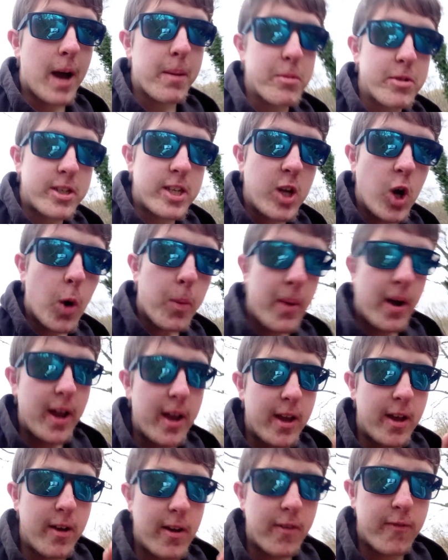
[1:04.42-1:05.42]
I want to see all
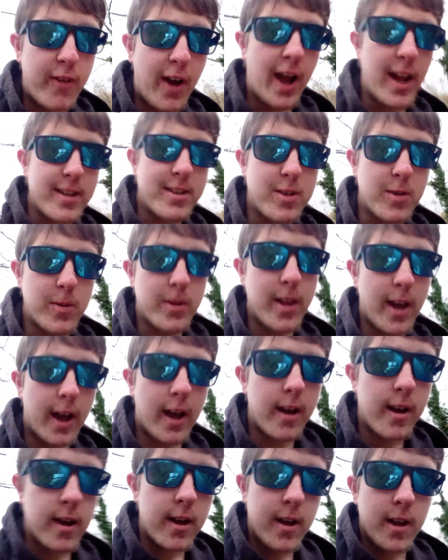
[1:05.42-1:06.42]
my fans doing
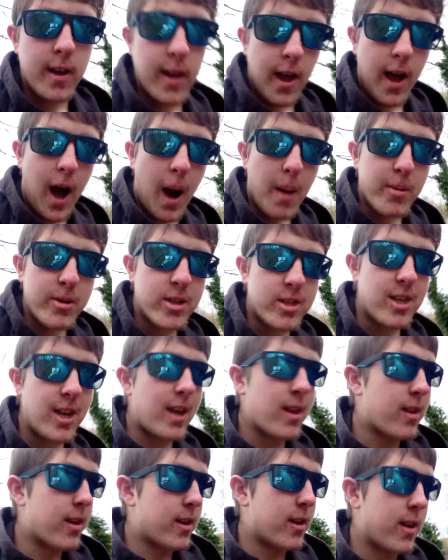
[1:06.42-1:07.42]
that. I want to
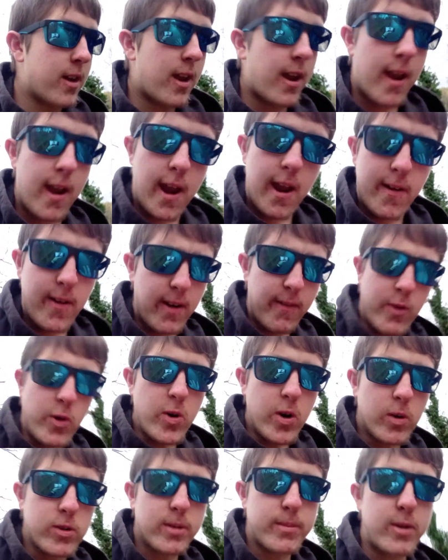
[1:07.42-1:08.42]
see that if
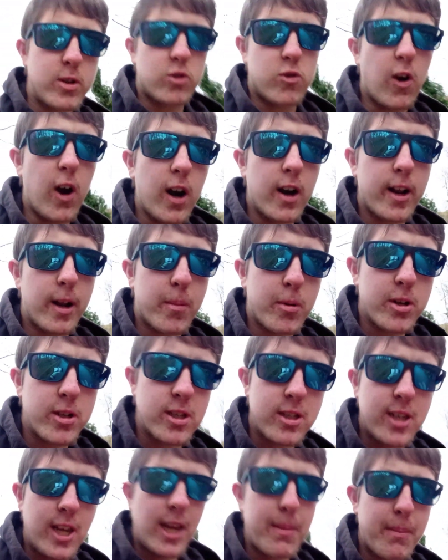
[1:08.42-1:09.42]
you know somebody who's struggling, I want
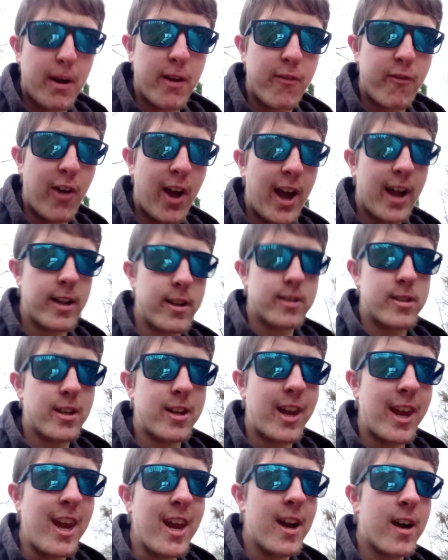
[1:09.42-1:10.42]
to see my fans
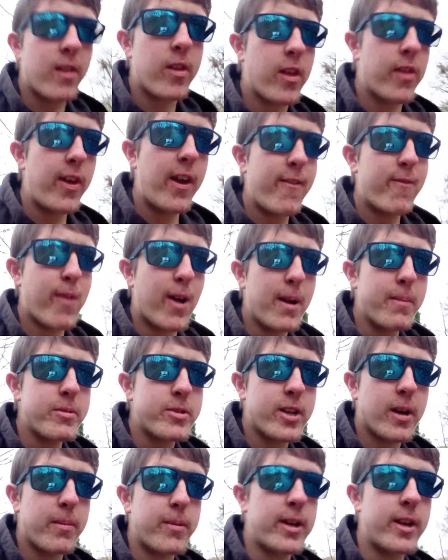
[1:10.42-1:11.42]
and hear that they've went up
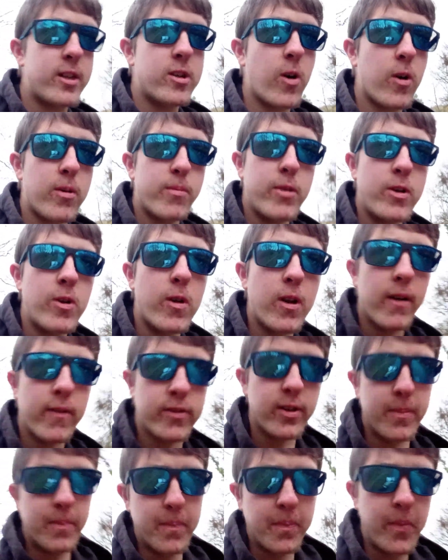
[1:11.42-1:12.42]
to somebody and told them you
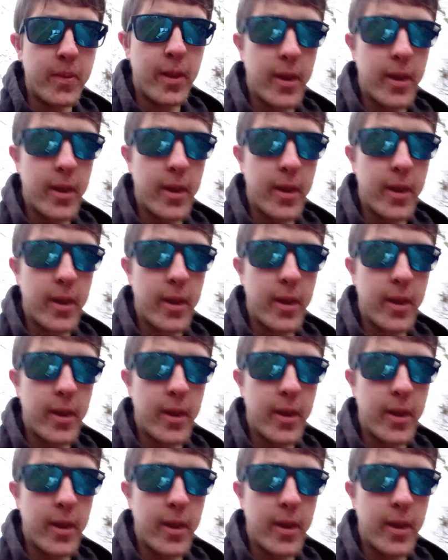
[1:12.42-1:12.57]
love them.